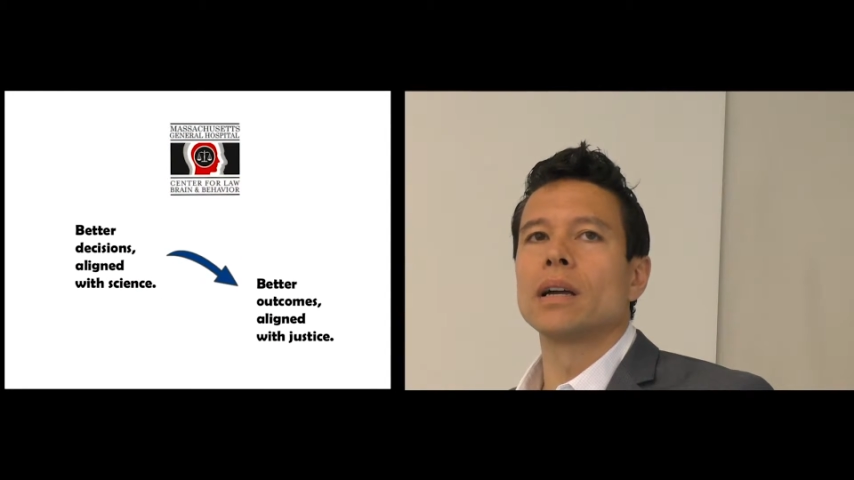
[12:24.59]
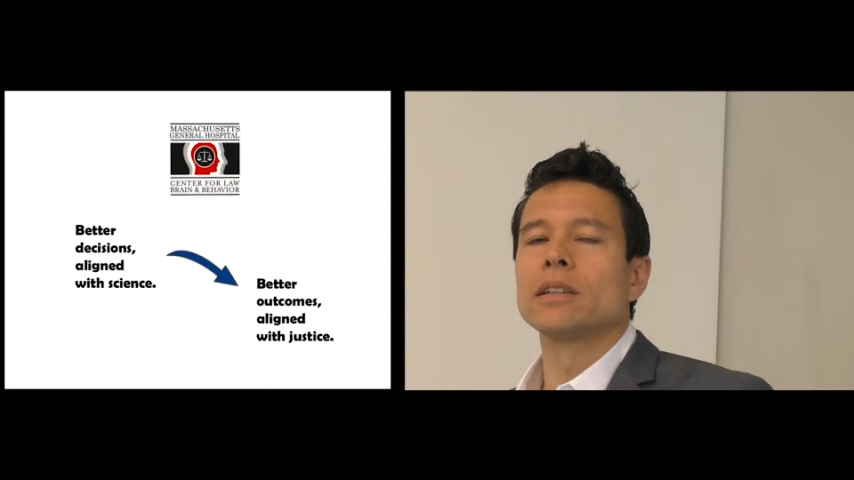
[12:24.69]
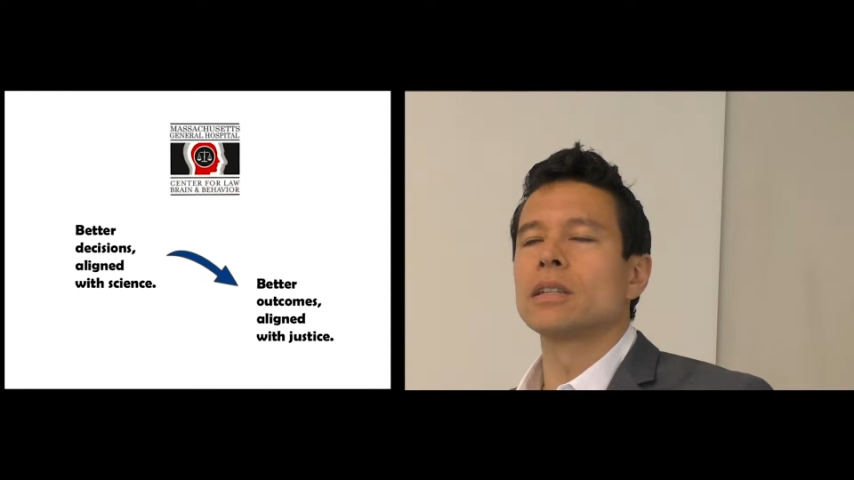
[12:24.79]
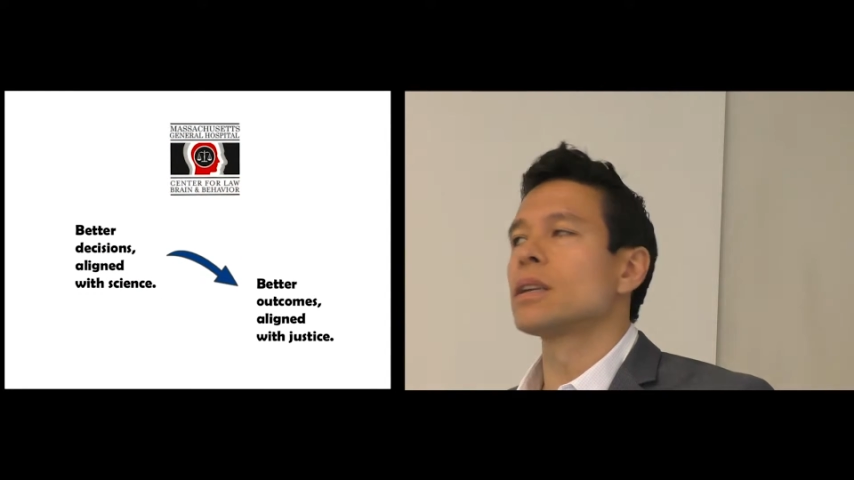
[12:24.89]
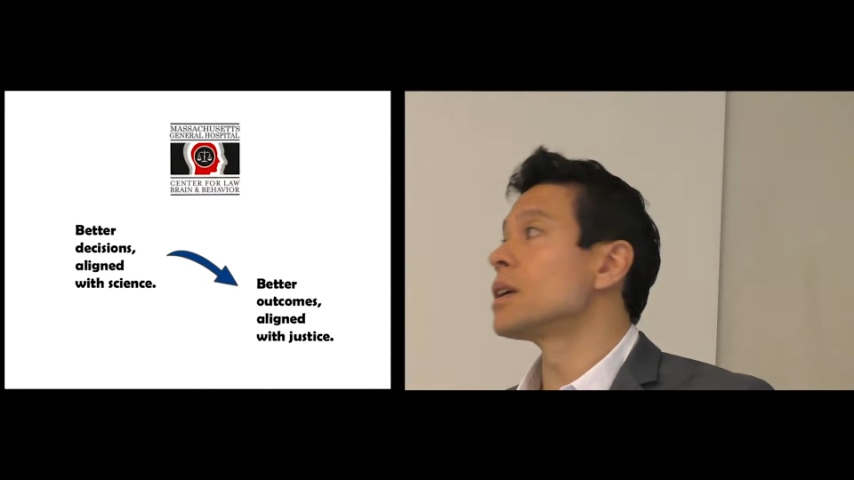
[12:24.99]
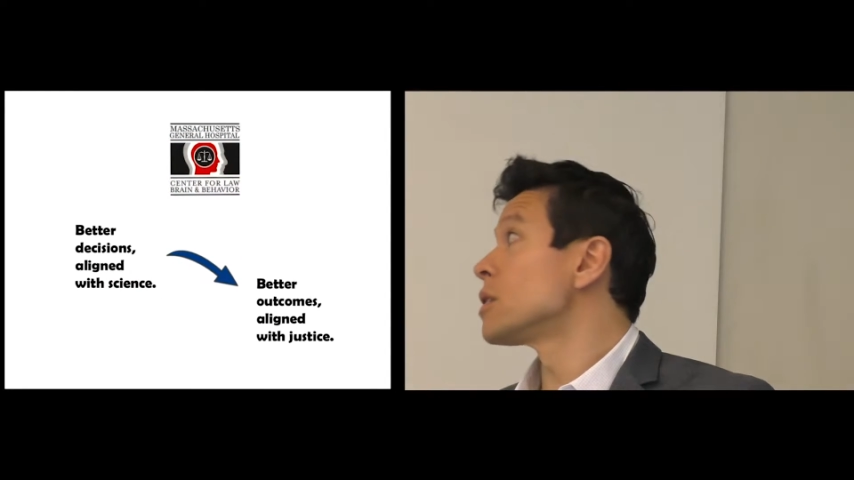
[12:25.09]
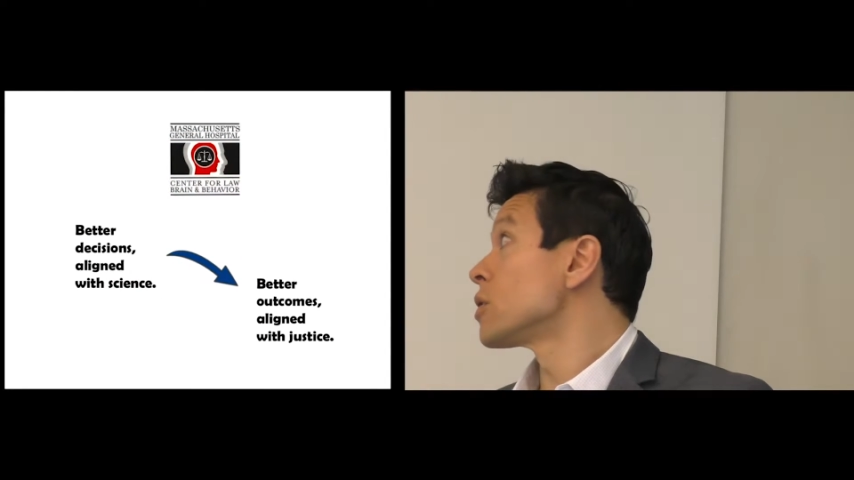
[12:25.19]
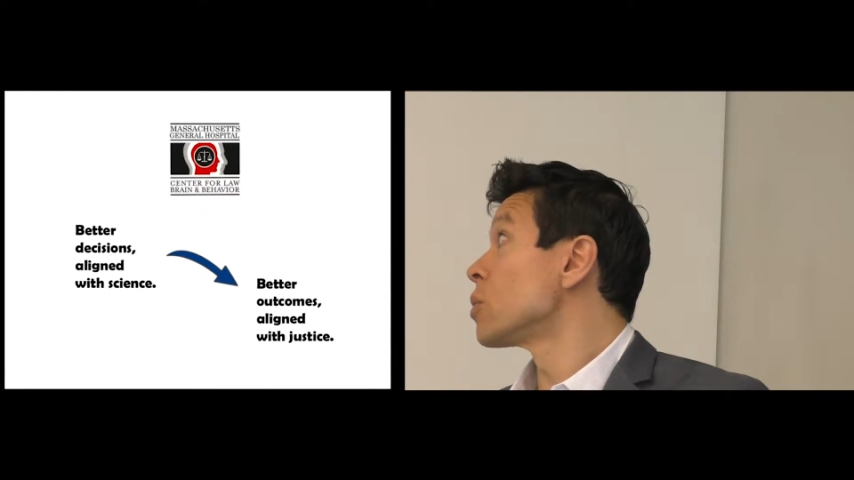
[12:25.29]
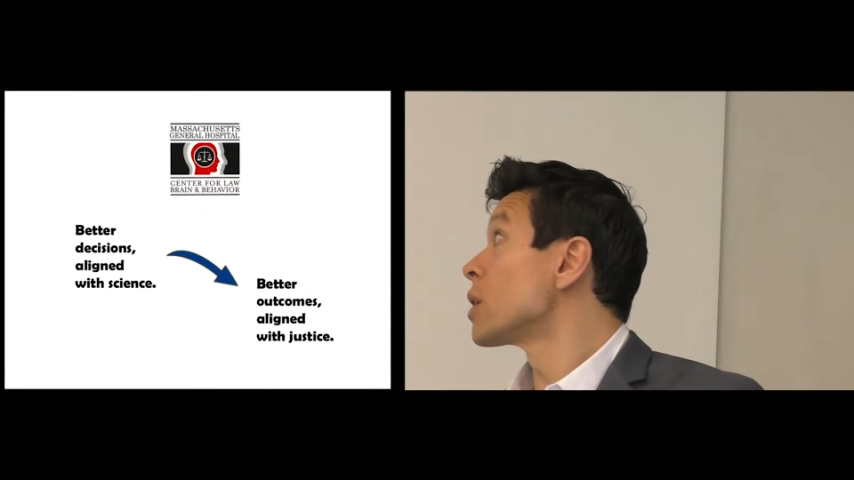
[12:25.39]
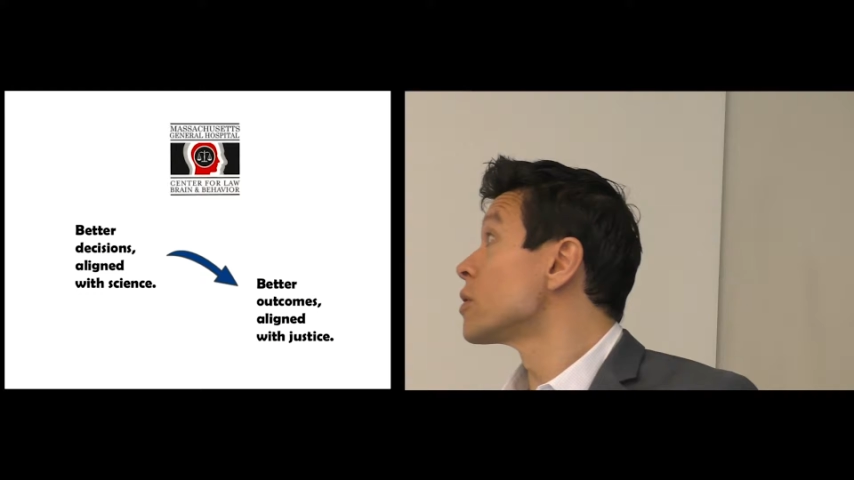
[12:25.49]
I'll just say,
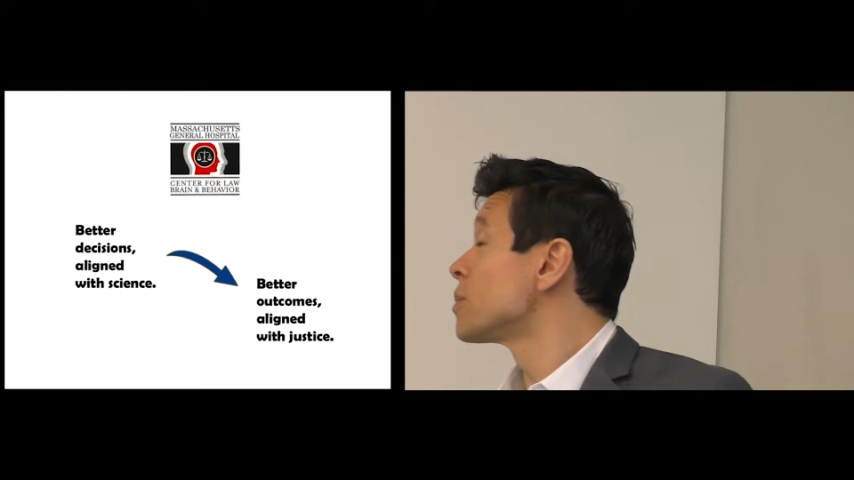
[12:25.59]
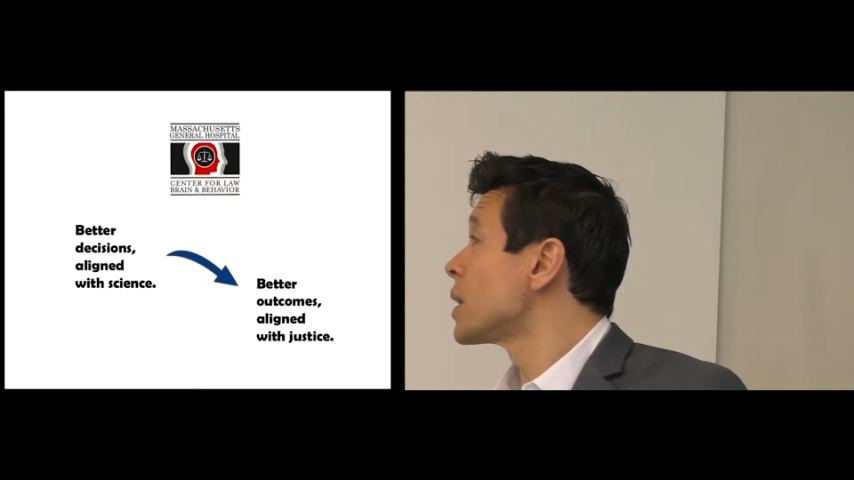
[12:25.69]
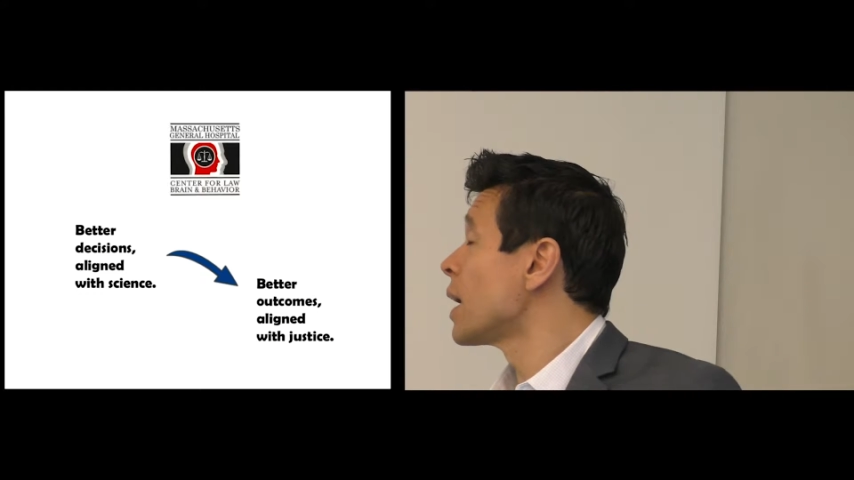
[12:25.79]
the one group that